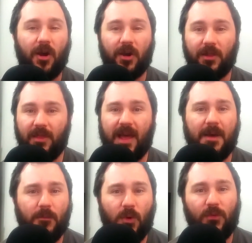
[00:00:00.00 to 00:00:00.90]
are a
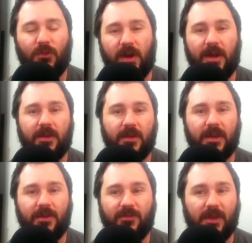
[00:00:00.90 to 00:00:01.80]
lot more fond
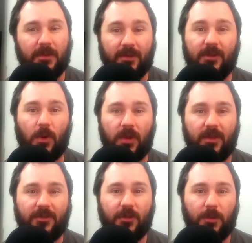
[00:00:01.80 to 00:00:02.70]
of some of
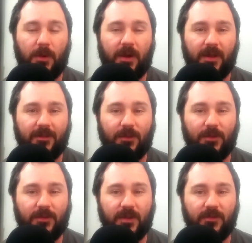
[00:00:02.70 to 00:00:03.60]
Sony's third-party
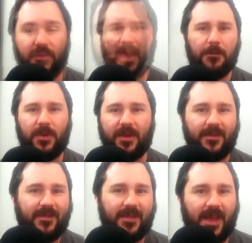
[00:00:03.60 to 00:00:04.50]
exclusives. That
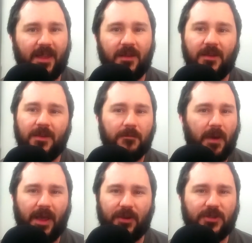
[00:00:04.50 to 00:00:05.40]
being said,
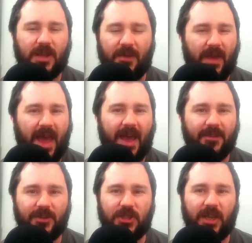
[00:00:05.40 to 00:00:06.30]
Microsoft
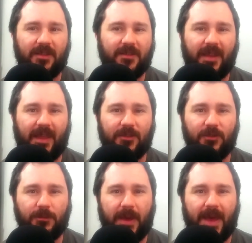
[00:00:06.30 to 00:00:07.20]
has a chance to
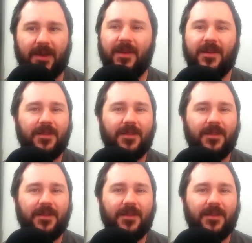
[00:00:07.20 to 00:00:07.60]
answer back.